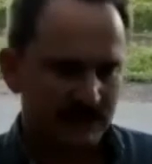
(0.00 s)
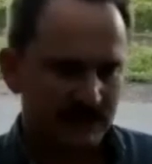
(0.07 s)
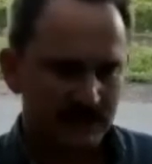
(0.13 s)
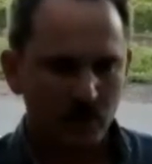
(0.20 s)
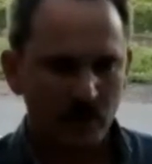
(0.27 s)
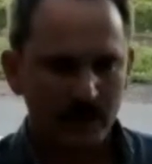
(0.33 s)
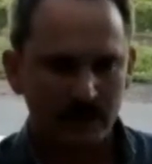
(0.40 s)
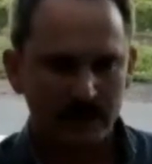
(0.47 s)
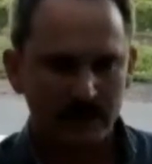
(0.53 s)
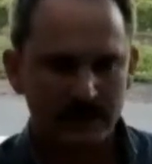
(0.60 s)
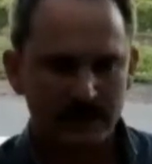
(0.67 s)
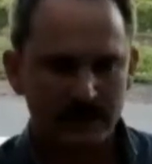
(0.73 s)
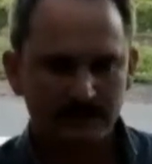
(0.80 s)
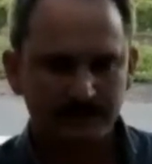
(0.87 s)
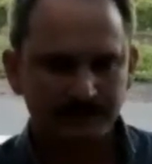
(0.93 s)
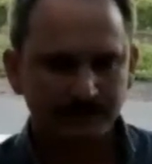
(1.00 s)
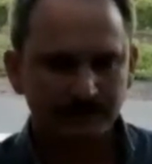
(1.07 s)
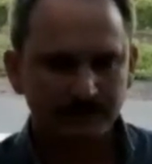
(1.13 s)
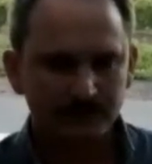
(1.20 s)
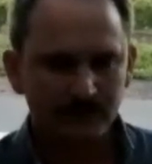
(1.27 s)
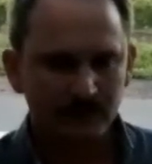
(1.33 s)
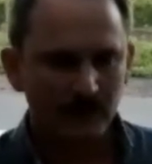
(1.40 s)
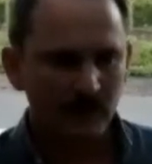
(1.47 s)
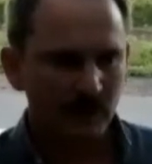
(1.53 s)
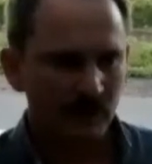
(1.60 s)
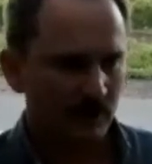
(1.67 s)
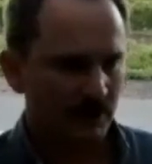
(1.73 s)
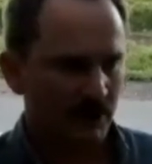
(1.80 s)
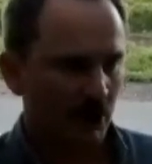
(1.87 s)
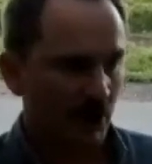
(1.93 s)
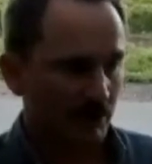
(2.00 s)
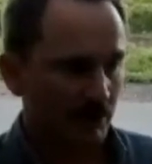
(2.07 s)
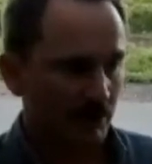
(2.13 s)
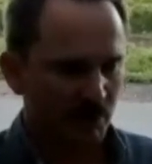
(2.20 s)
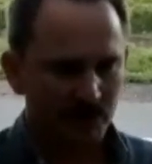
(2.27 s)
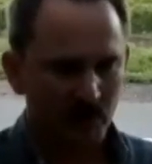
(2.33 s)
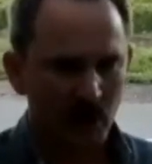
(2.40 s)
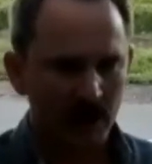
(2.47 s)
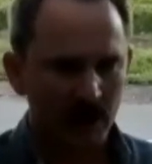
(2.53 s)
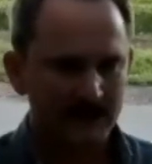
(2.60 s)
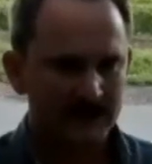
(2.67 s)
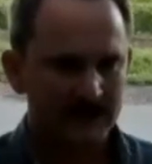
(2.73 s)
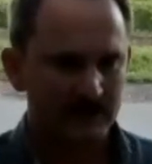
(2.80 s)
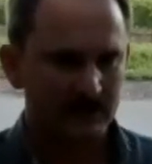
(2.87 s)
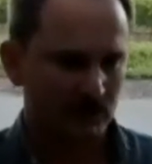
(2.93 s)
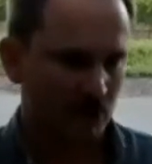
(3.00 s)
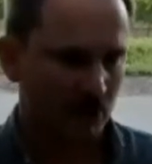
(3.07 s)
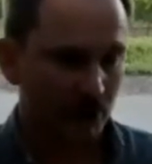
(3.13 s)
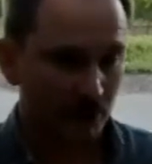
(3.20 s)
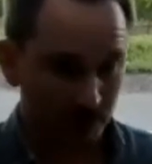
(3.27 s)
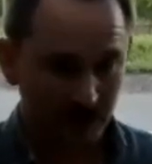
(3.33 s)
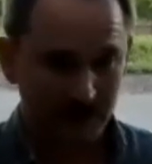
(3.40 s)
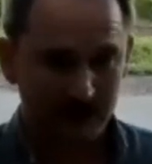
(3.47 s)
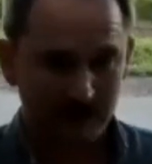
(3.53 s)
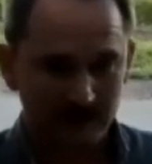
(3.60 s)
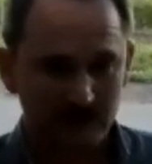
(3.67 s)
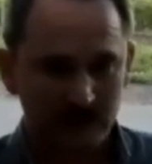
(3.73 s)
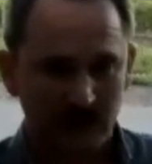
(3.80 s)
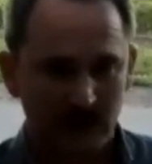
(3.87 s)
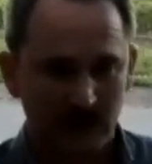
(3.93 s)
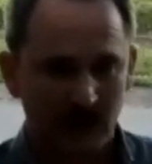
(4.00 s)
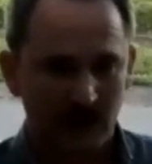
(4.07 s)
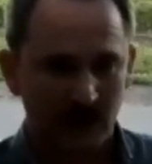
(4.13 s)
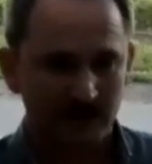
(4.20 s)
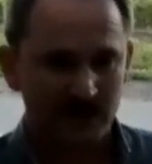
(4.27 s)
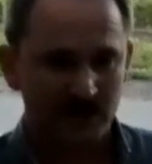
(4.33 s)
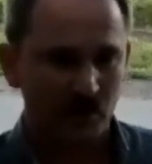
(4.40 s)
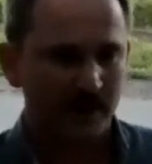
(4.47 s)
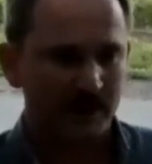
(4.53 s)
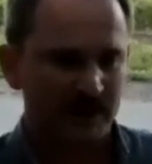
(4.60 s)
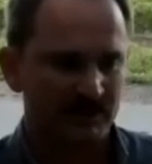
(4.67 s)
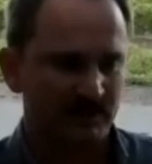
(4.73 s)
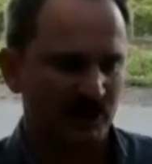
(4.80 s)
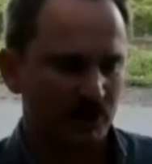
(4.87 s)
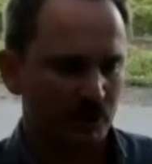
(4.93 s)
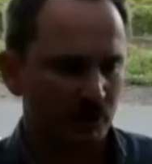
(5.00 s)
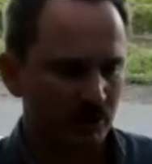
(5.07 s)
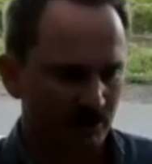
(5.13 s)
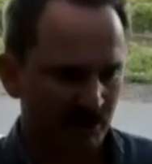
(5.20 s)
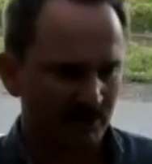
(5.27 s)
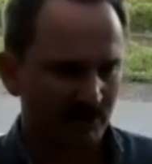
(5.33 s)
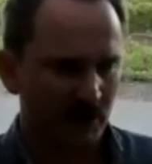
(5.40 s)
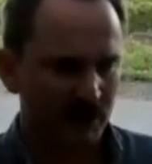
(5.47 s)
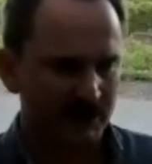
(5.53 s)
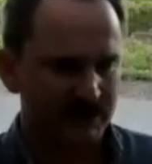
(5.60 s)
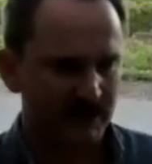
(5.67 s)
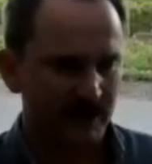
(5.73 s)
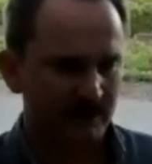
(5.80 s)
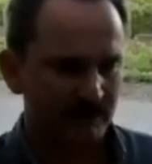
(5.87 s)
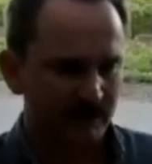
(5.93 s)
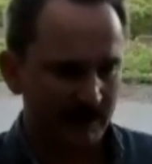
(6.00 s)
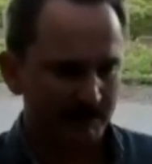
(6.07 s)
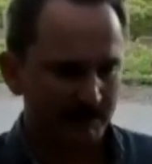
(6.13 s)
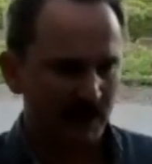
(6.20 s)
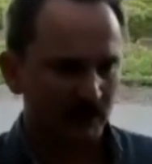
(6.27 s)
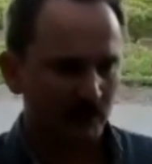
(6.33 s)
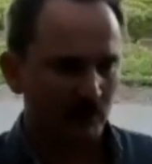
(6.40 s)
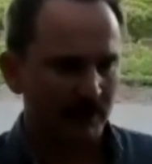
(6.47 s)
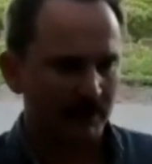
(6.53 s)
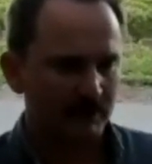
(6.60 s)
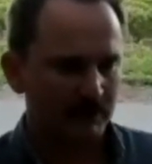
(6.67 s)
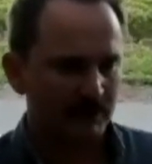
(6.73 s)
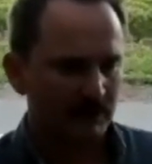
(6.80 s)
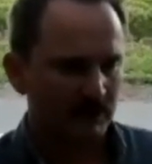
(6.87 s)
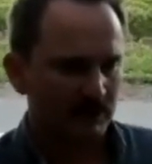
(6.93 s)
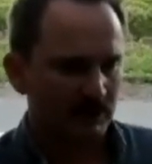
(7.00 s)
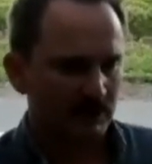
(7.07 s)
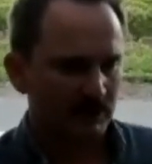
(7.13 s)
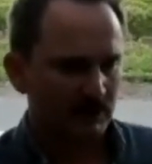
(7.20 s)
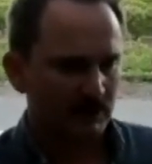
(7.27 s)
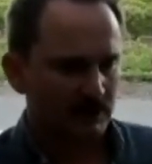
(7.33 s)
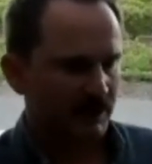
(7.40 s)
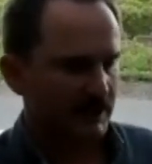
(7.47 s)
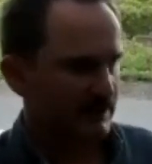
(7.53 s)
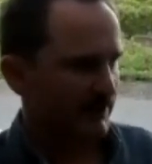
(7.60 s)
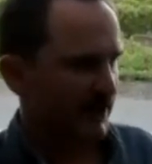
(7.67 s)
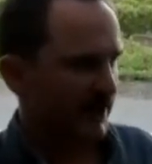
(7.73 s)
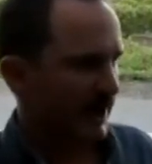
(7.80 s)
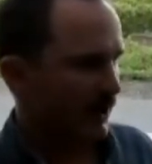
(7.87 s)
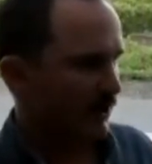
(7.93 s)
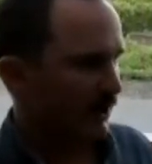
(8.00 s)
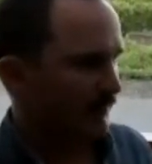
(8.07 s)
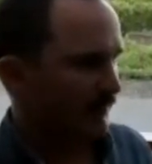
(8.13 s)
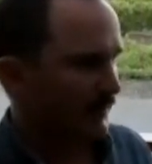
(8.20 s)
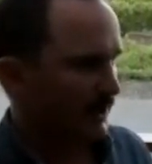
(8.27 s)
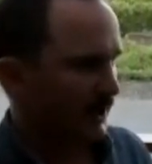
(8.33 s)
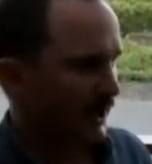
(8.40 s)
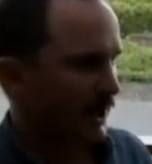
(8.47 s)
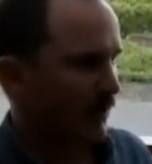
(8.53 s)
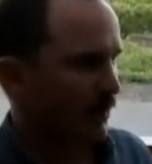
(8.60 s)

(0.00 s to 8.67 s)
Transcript: that sweetness, you know, provides not only sweetness, but the sugar provides that palate weight. So I guess, I mean, our